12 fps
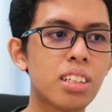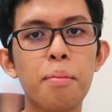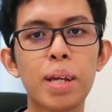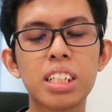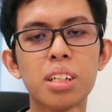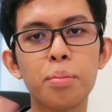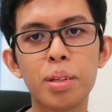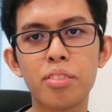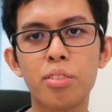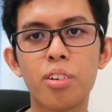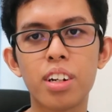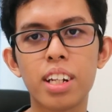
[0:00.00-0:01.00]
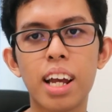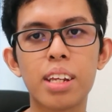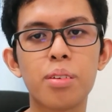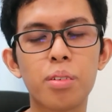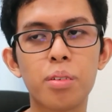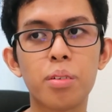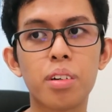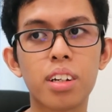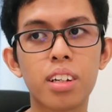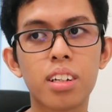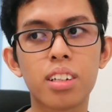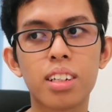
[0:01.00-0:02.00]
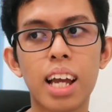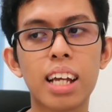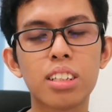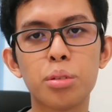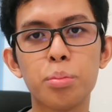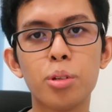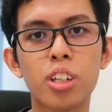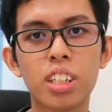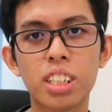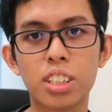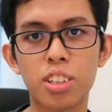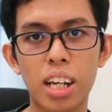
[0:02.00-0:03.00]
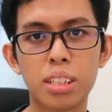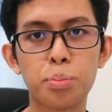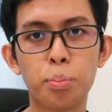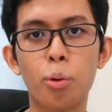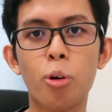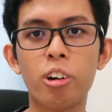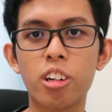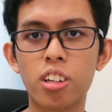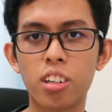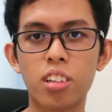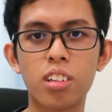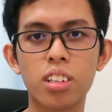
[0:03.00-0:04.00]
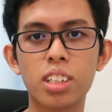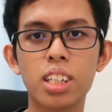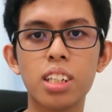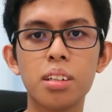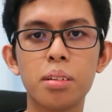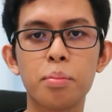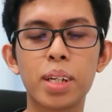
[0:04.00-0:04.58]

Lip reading: And make sure before that you get to book the transporter early,